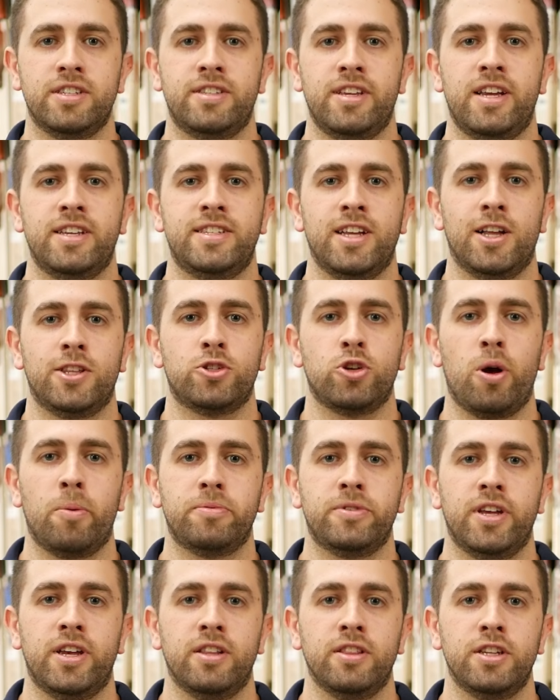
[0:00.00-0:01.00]
There's our
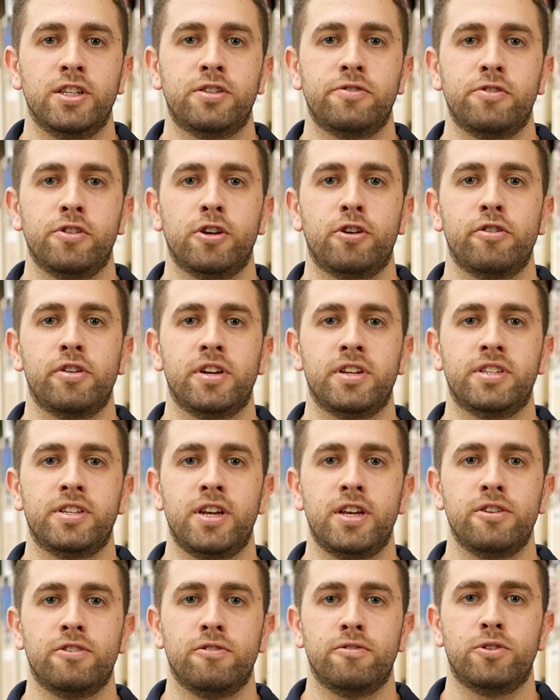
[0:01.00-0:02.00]
top 10 list for the cricket
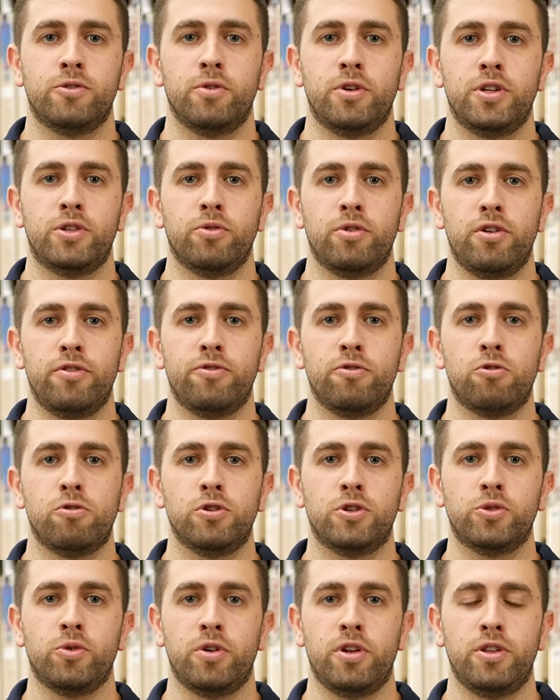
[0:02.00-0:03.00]
season of
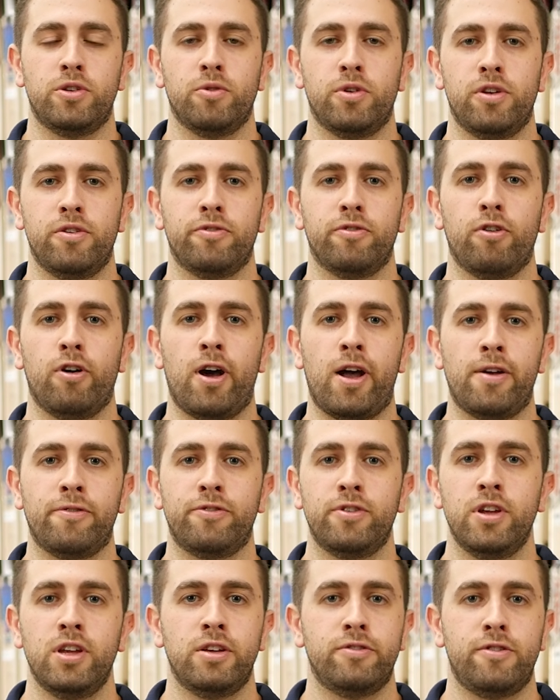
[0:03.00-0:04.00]

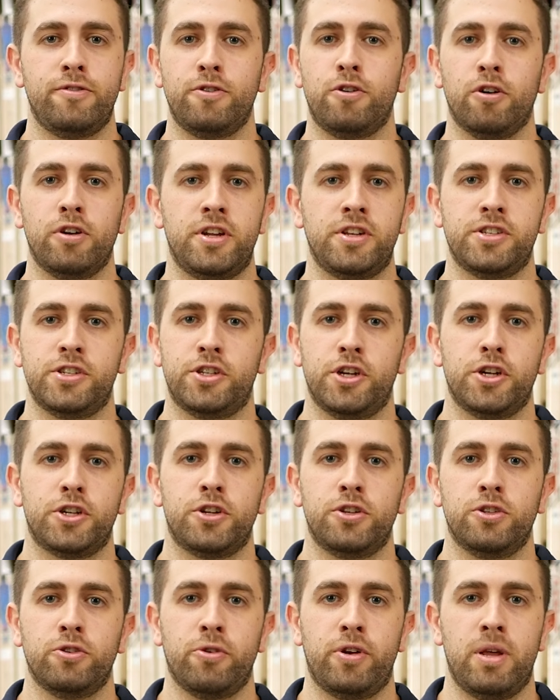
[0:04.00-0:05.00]
2024-2025. If you've got any
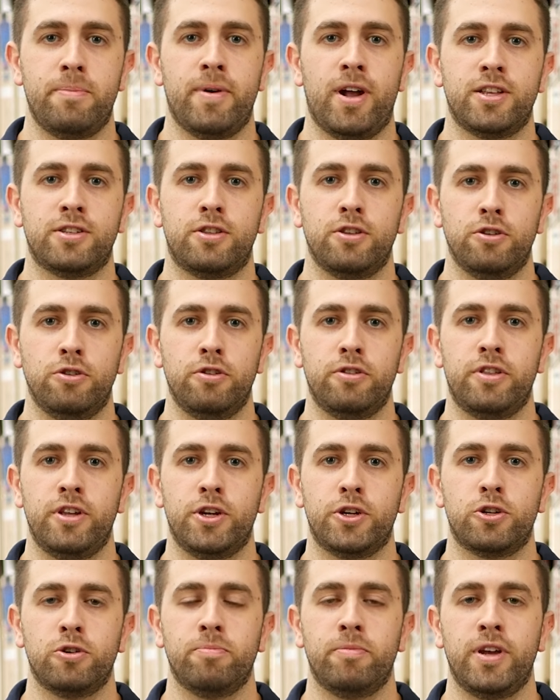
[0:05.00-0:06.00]
suggestions or any bats that you
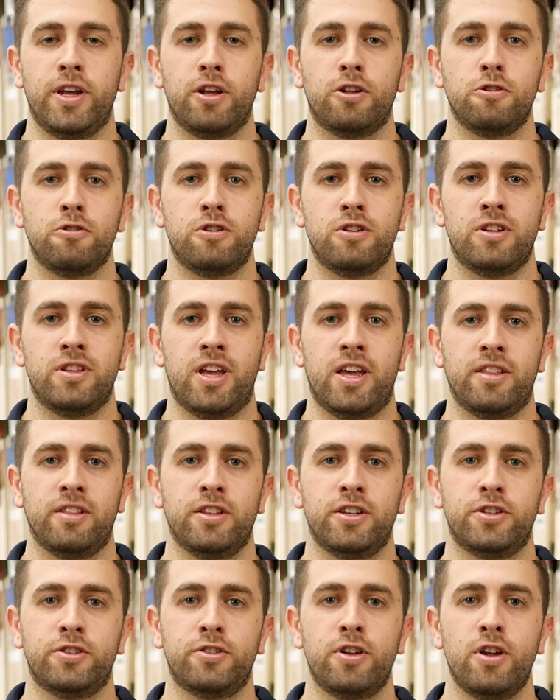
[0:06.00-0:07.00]
think should be included in that
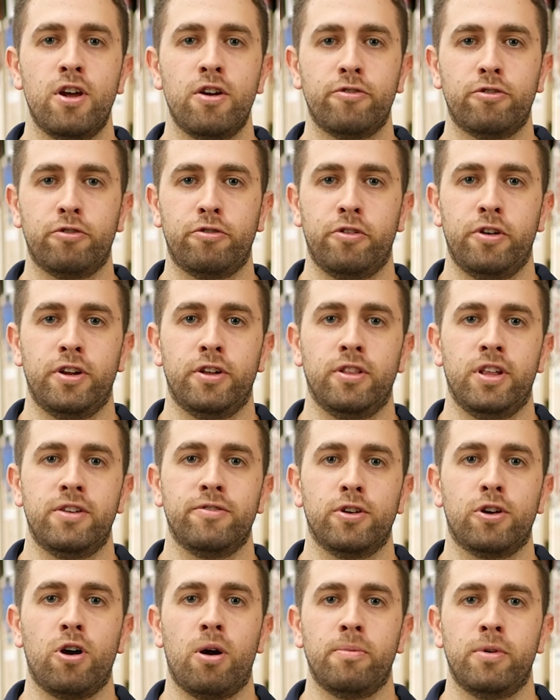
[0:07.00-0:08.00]
list, feel free to
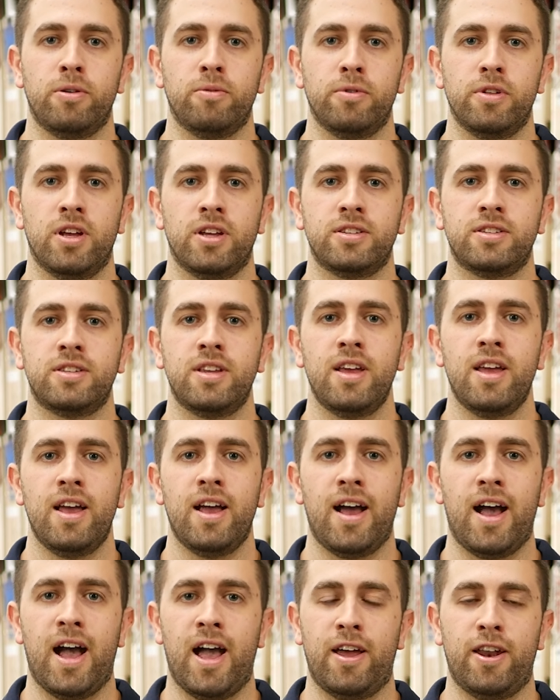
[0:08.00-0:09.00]
leave a comment with us.
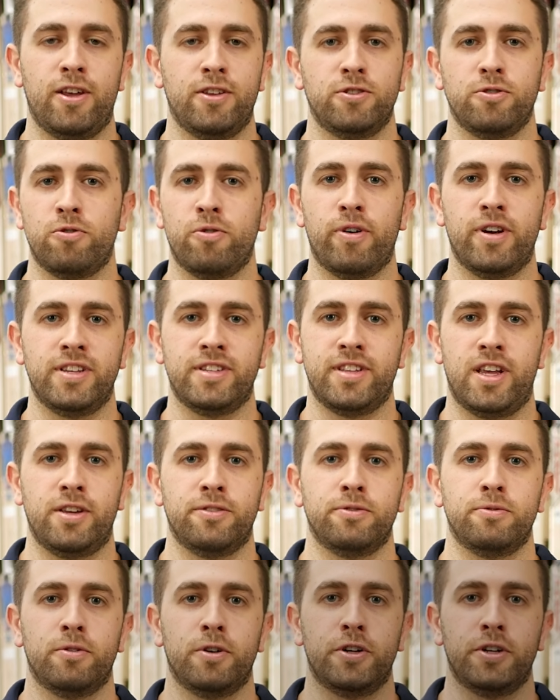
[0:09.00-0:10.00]
And as always,
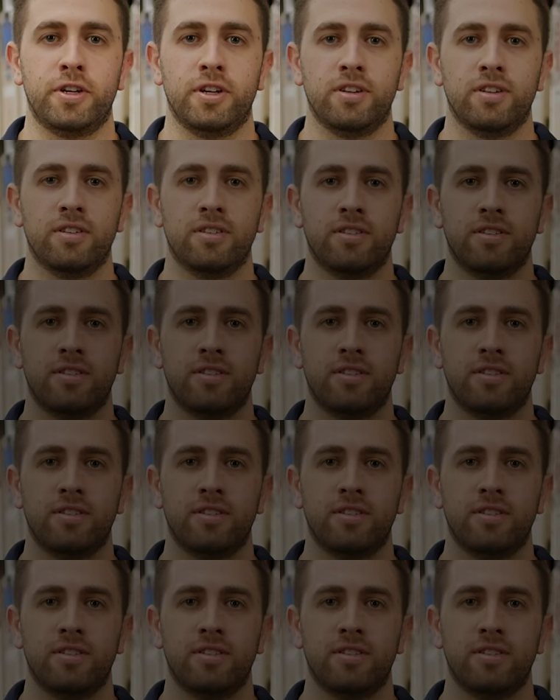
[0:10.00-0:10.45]
thanks for watching.